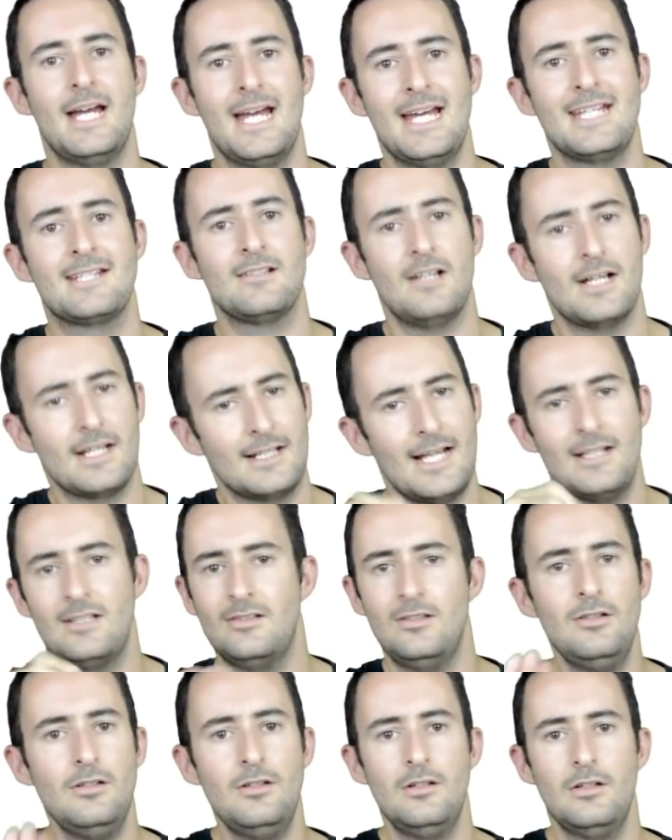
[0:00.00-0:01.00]
it's like,
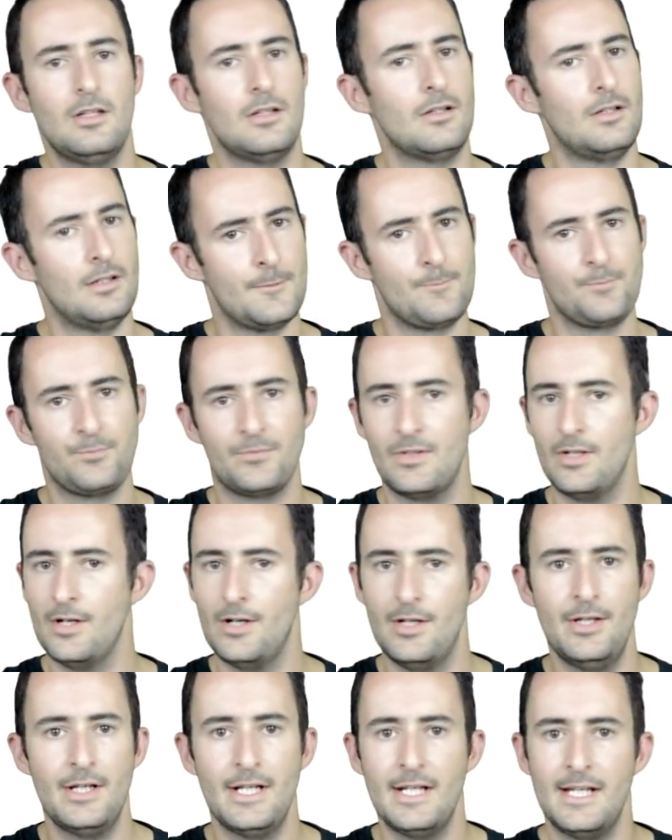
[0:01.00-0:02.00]
dude,
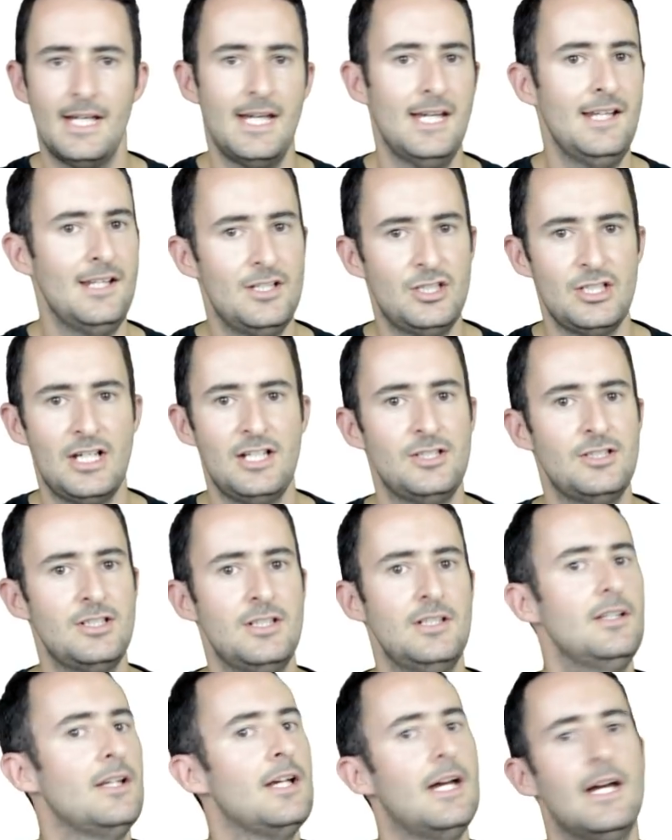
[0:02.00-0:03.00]
you're going to get
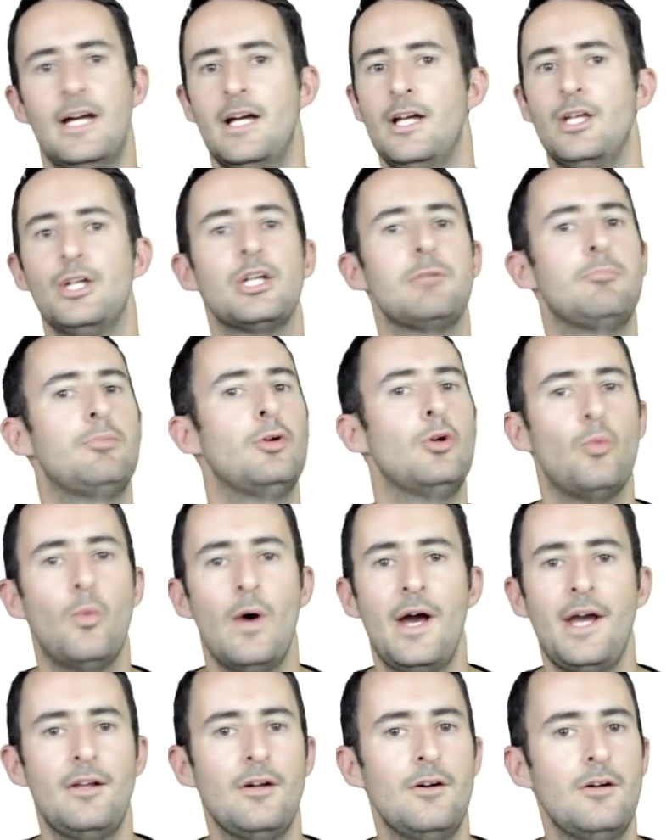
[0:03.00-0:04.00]
indigestion, you're going to put
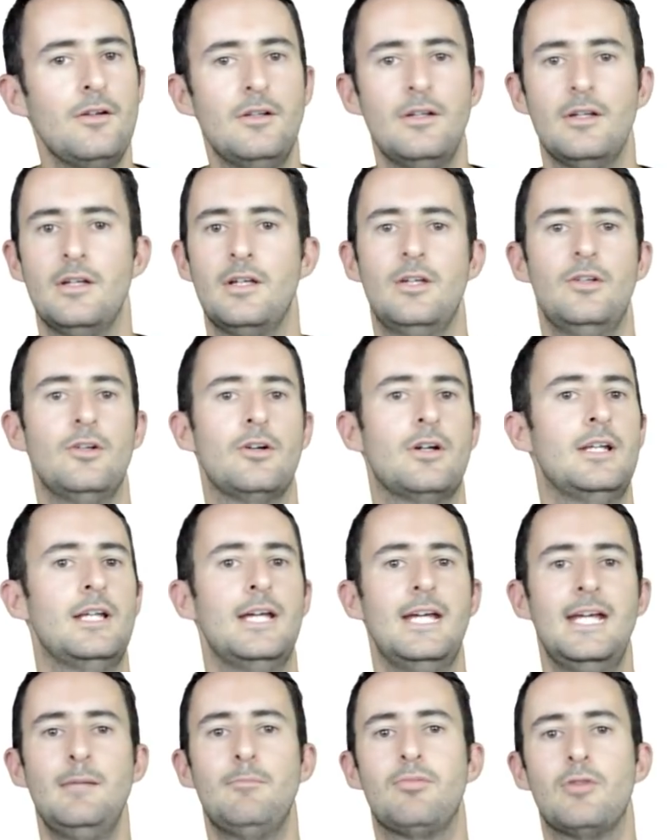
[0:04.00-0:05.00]
weight on, you're not
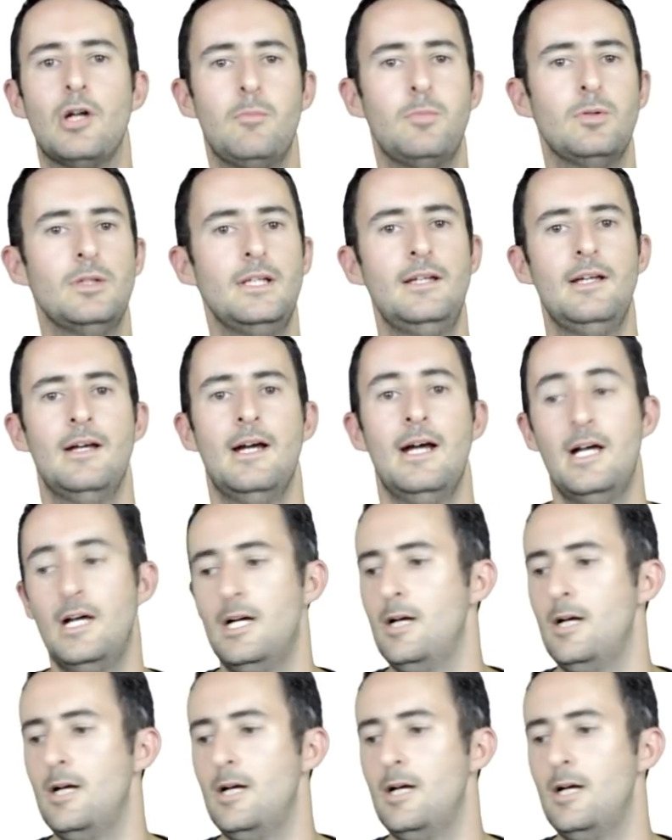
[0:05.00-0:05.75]
going to eat properly.